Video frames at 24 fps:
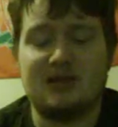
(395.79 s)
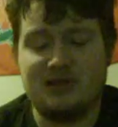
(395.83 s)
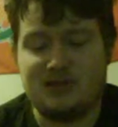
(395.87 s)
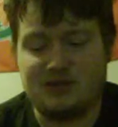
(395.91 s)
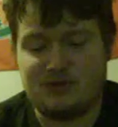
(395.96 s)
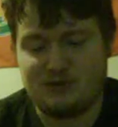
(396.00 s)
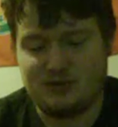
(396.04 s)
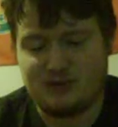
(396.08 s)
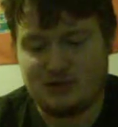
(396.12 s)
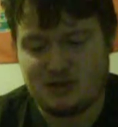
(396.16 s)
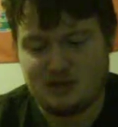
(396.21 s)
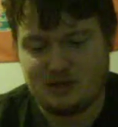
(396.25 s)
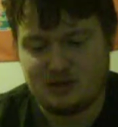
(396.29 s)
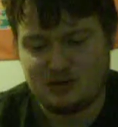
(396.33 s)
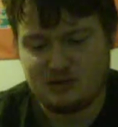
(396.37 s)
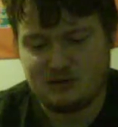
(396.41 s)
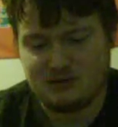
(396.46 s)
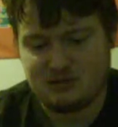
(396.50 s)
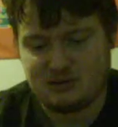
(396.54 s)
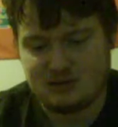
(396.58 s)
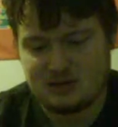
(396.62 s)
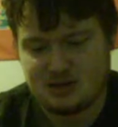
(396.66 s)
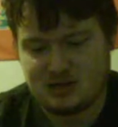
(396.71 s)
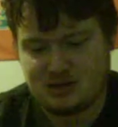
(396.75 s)
This was
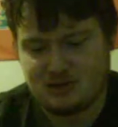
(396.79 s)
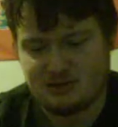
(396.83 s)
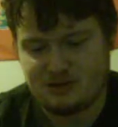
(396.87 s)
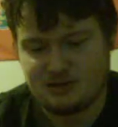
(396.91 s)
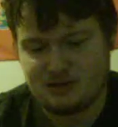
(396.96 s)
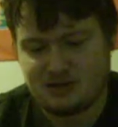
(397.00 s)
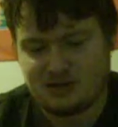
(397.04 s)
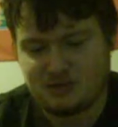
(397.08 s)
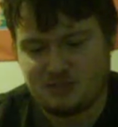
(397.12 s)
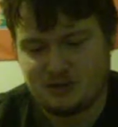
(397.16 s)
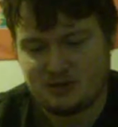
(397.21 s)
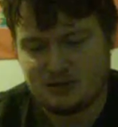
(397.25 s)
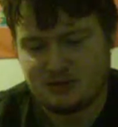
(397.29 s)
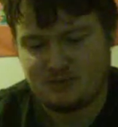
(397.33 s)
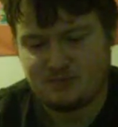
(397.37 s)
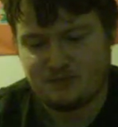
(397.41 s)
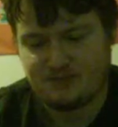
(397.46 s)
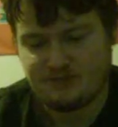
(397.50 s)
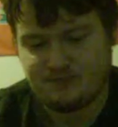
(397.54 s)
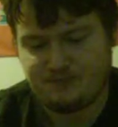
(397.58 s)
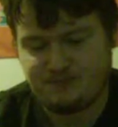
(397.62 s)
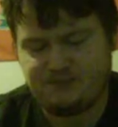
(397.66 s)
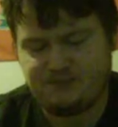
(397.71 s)
all. I got this about.